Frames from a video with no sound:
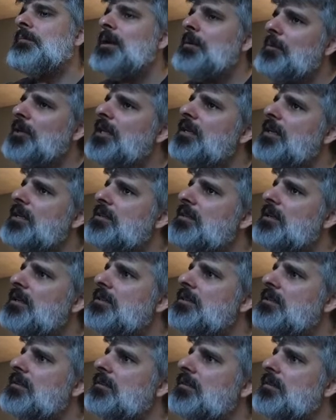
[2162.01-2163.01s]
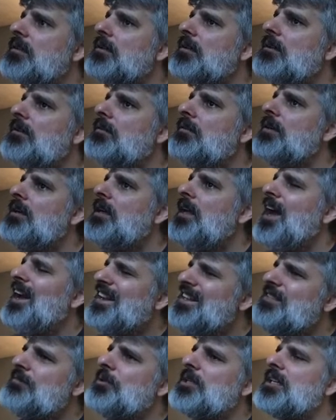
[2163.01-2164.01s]
My play does also, though.
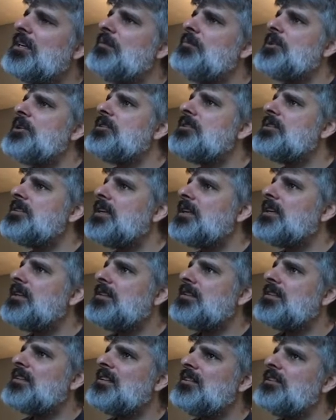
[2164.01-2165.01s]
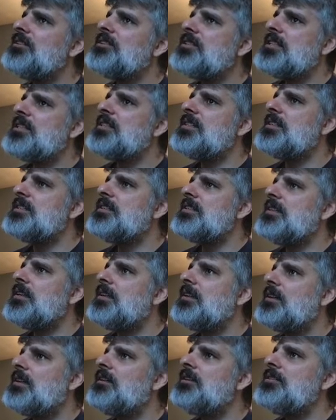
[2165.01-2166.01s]
I guess what the computer's thinking is it clears the
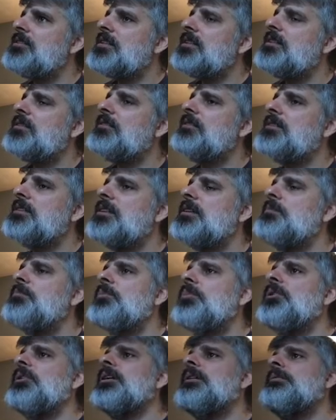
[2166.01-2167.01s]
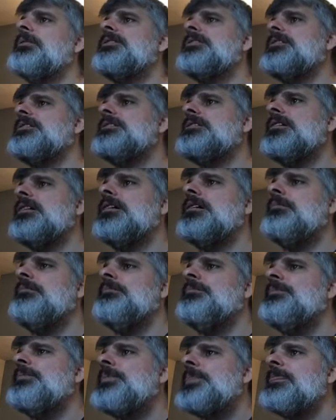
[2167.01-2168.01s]
16, it clears the 13 point, which is
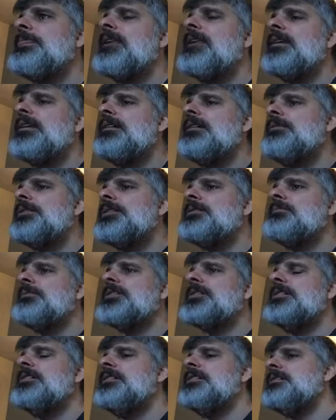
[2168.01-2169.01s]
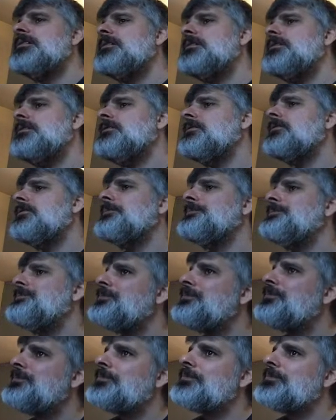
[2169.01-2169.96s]
what you need to do.